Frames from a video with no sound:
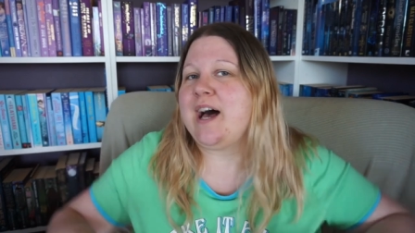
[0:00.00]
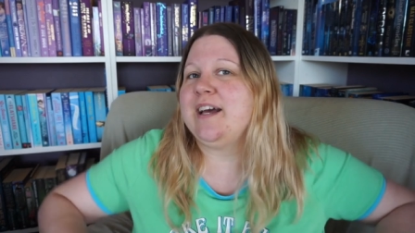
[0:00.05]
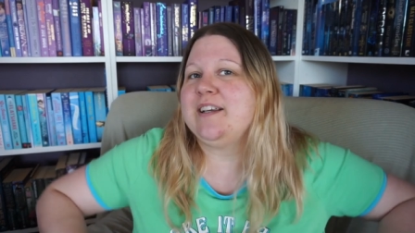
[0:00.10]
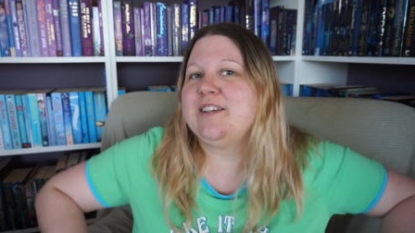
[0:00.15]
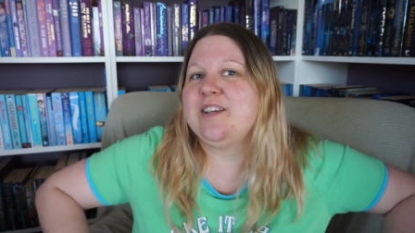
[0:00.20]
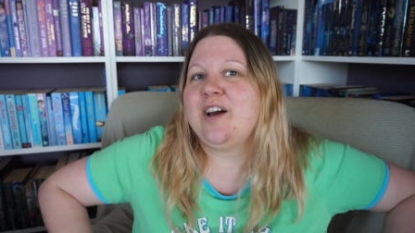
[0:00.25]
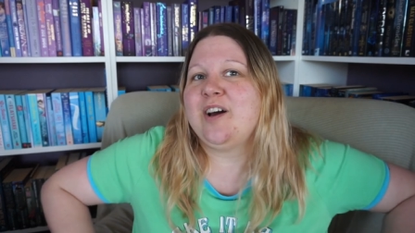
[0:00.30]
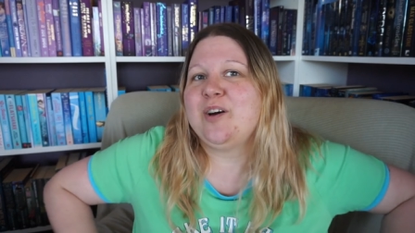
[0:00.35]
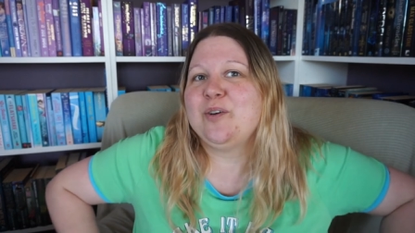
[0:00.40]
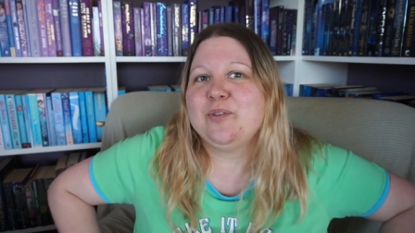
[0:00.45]
I
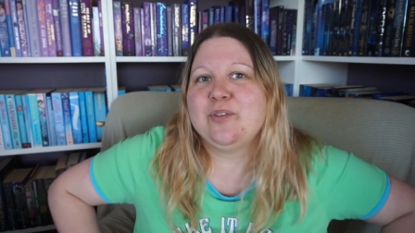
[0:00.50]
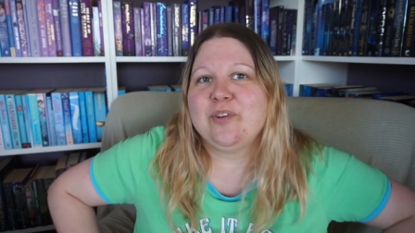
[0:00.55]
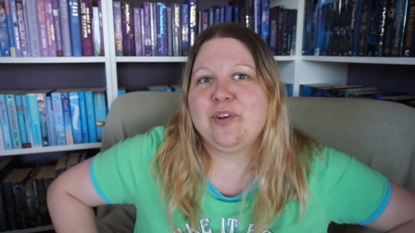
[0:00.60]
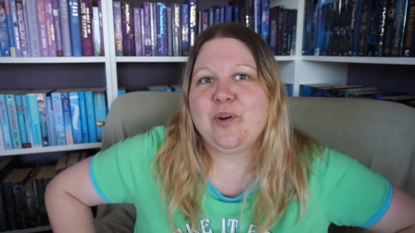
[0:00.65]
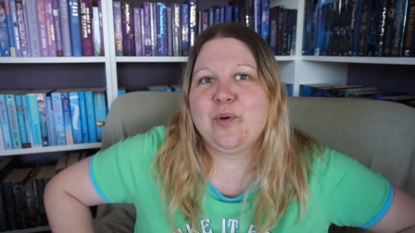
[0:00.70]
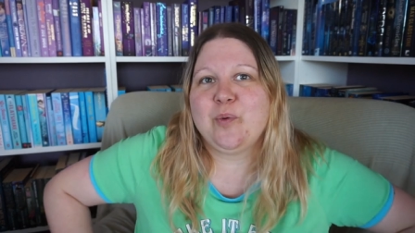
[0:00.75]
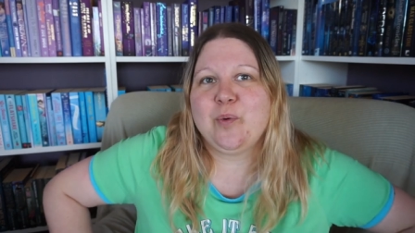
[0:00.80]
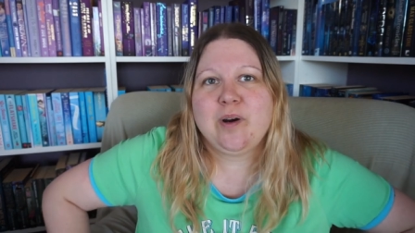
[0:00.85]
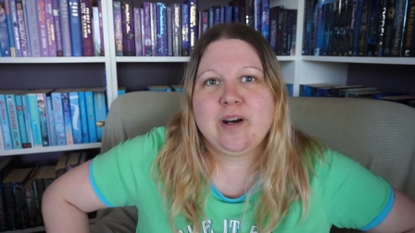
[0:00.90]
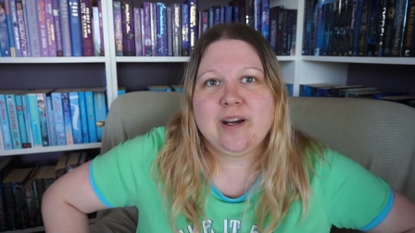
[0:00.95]
don't
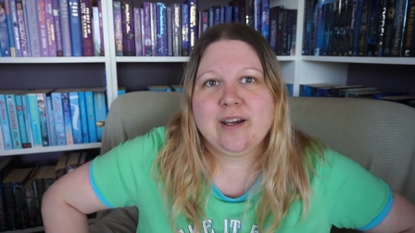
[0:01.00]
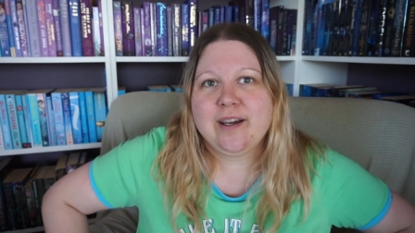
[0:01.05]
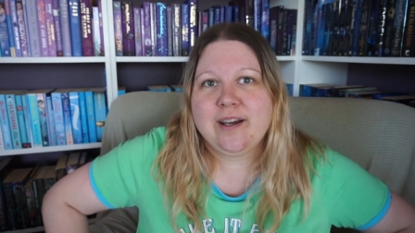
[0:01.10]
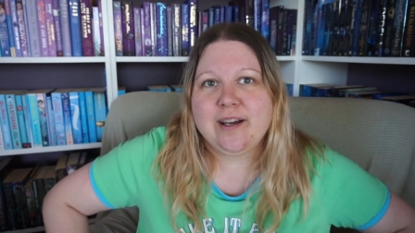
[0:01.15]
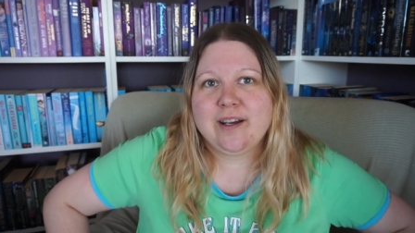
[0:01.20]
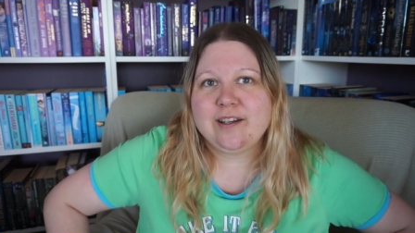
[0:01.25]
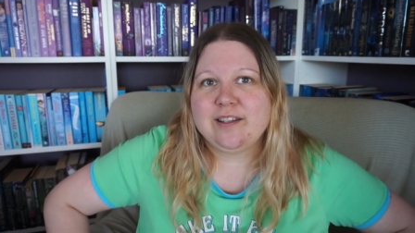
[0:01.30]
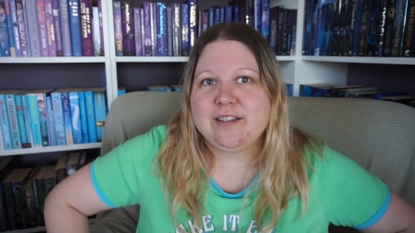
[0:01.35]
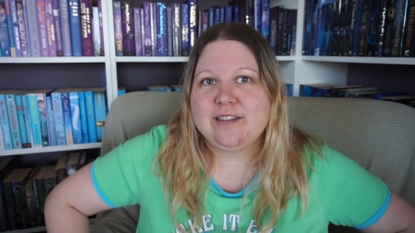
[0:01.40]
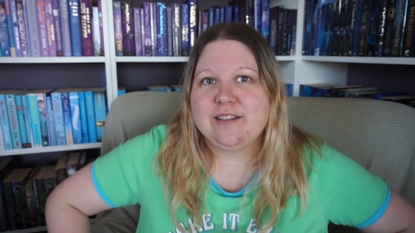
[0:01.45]
know why
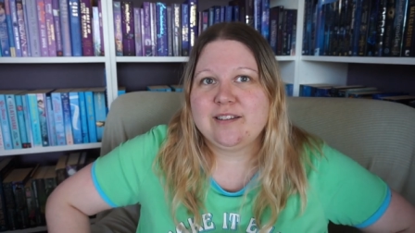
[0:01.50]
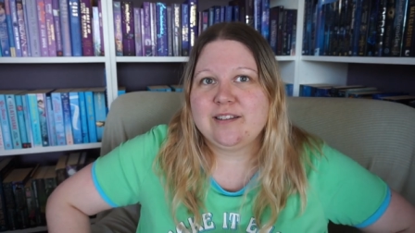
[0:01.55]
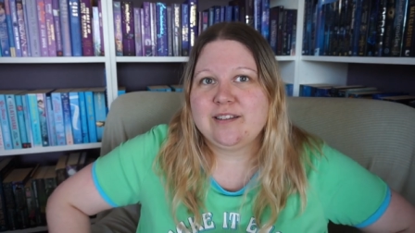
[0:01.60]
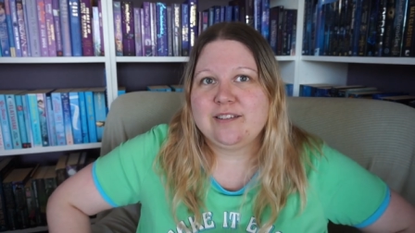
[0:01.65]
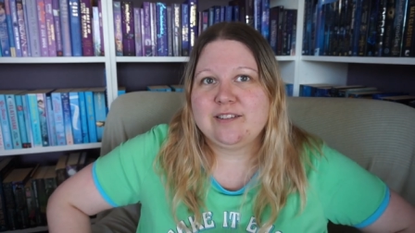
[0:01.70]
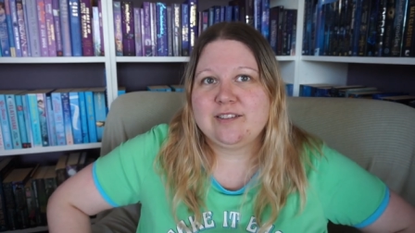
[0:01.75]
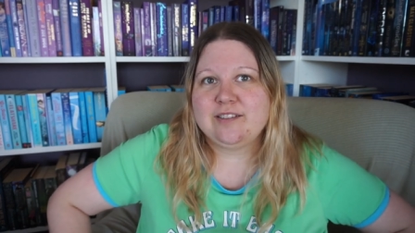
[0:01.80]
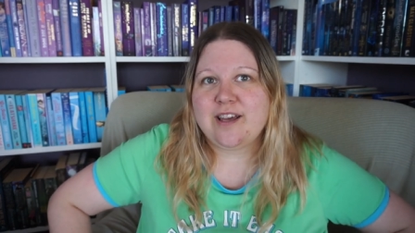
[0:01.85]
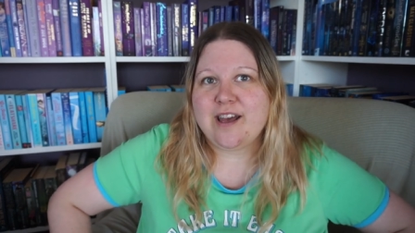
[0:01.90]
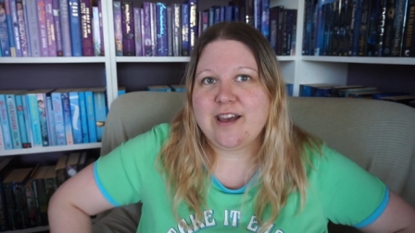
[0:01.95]
I did
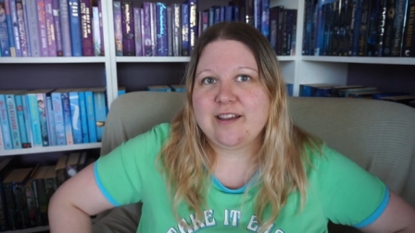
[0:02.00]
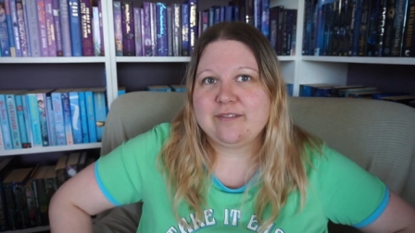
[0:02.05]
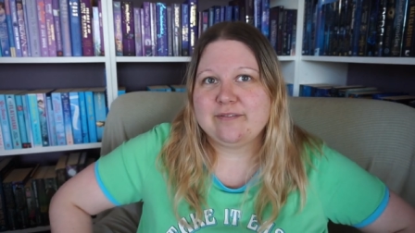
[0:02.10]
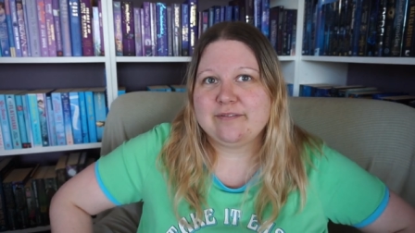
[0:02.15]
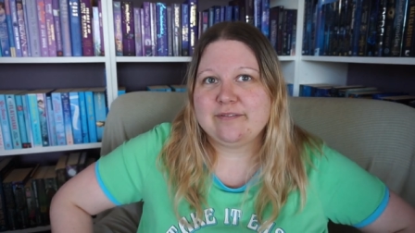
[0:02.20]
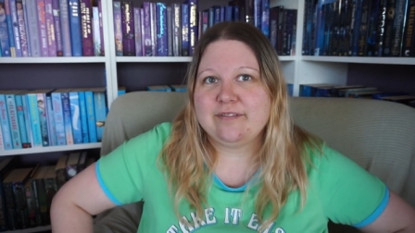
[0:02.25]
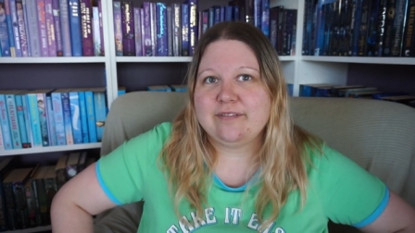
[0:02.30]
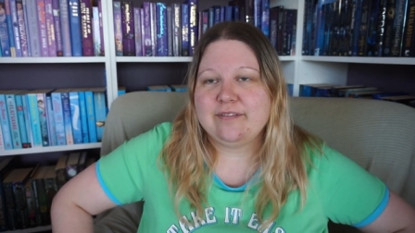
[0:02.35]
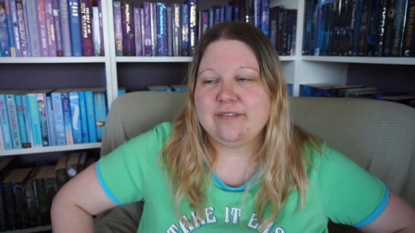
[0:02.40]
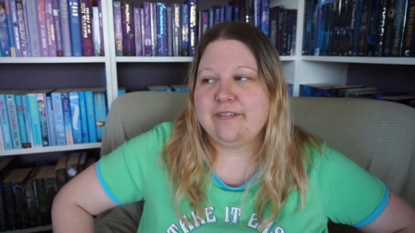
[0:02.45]
that,
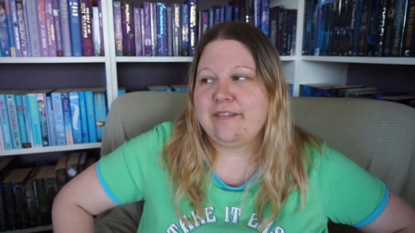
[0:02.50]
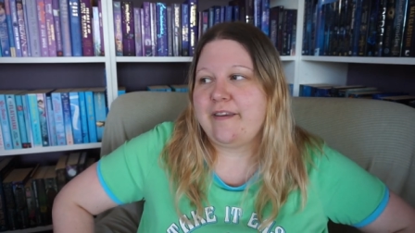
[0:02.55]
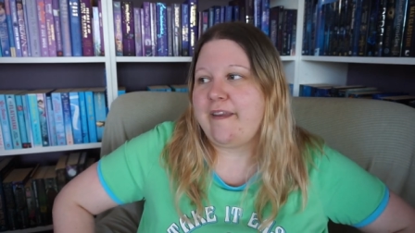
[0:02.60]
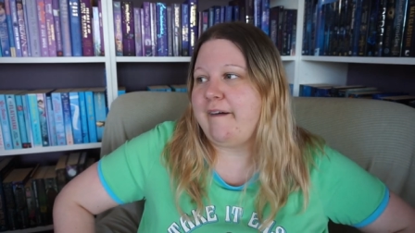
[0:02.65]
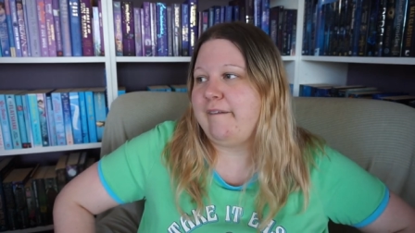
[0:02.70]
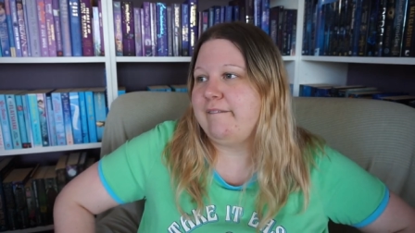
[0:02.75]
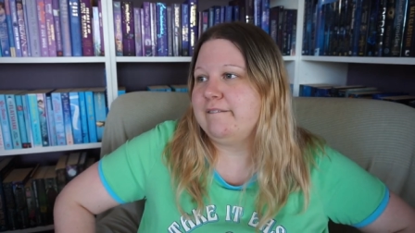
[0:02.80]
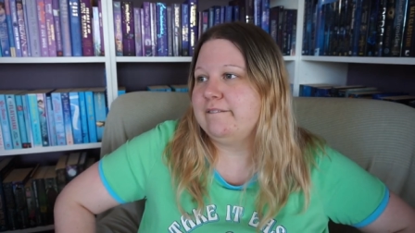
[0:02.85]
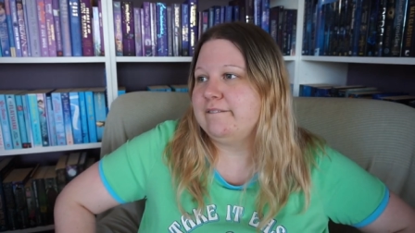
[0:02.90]
no.